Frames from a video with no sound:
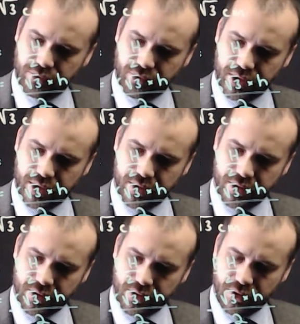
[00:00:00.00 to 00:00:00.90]
3
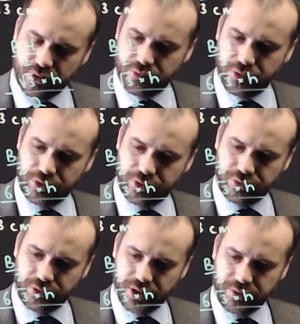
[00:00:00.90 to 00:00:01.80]
root
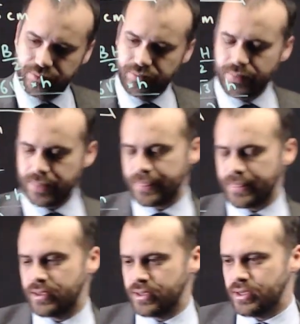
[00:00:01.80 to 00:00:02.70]
3.
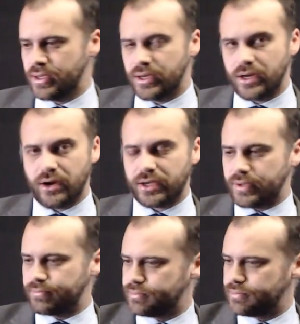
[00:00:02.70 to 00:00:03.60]
Okay,